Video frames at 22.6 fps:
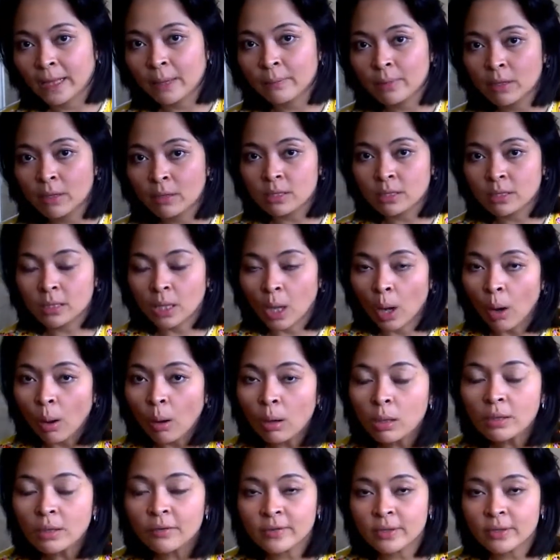Because the
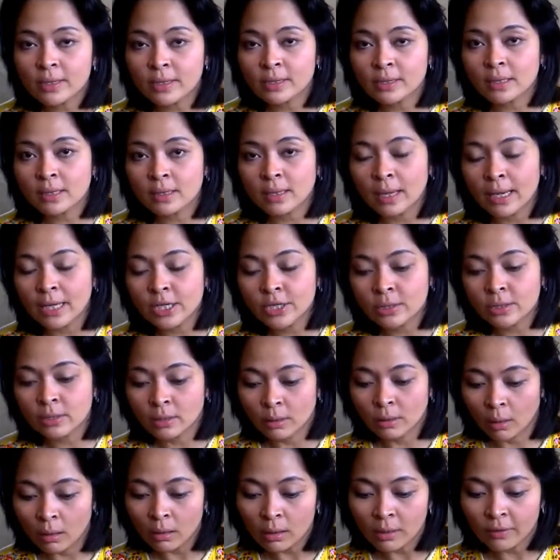whole of your dissertation,
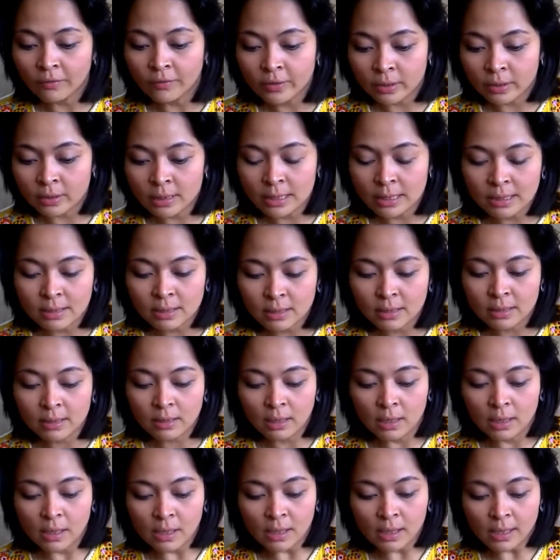the whole of your thesis
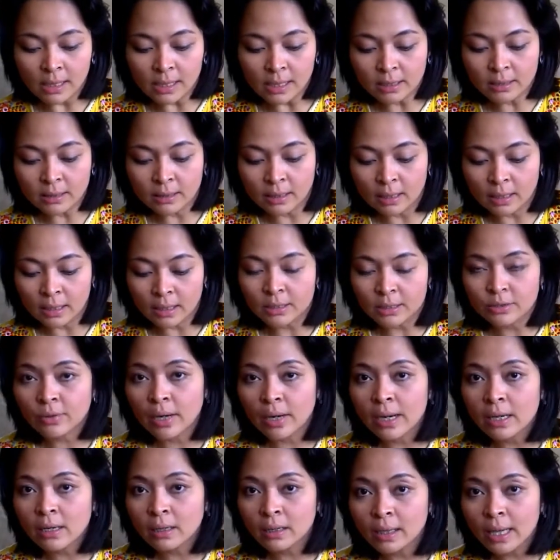is the
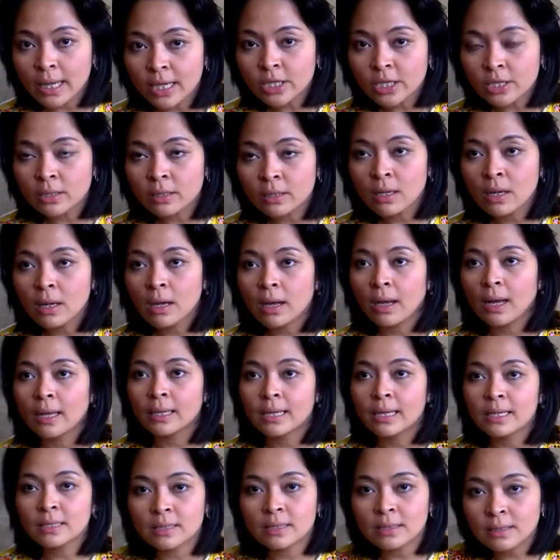triangulation and
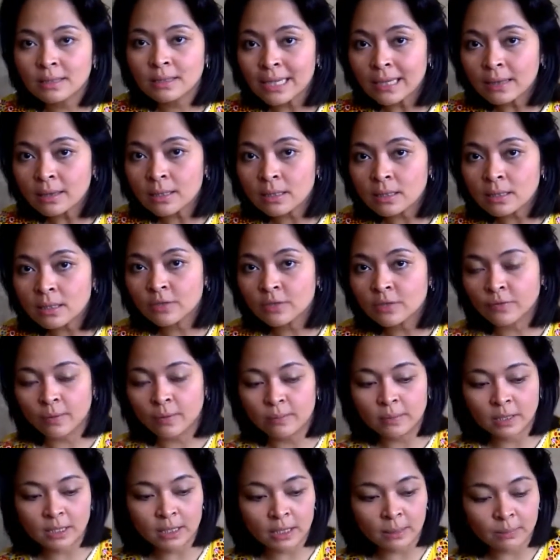is the synthesis
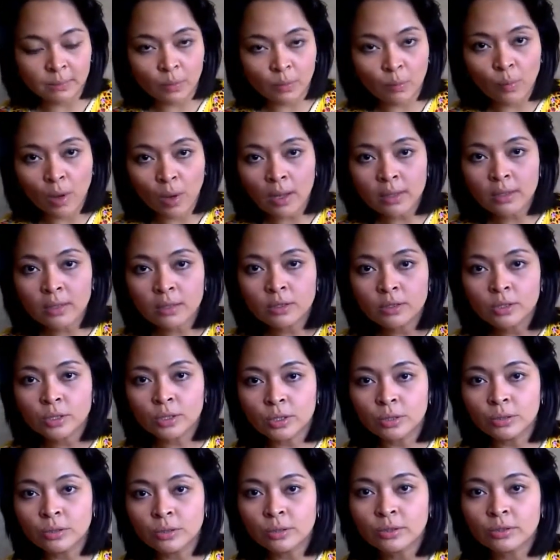from chapter 1,
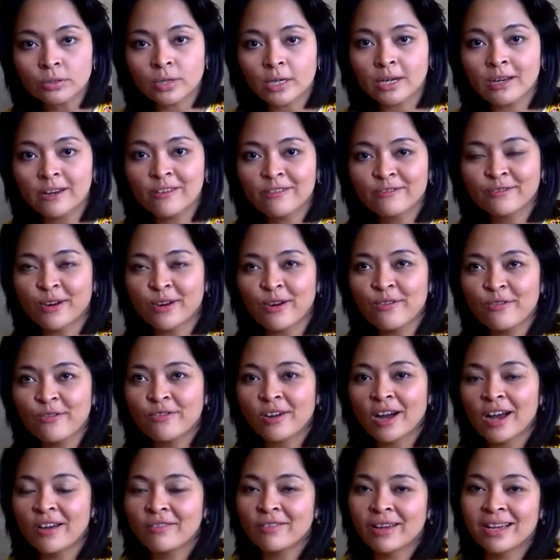2, 3, 4,
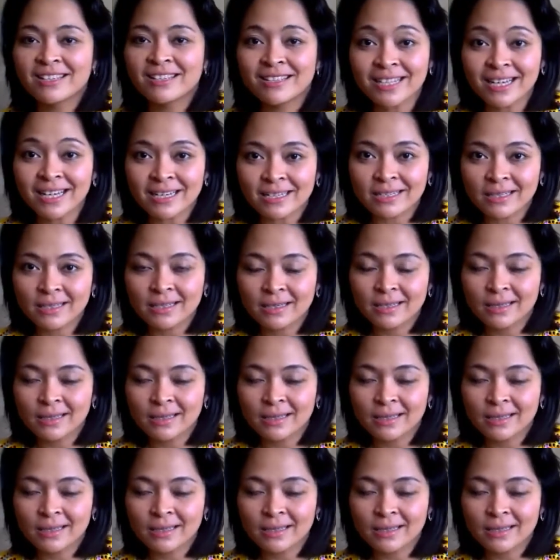5, and 6.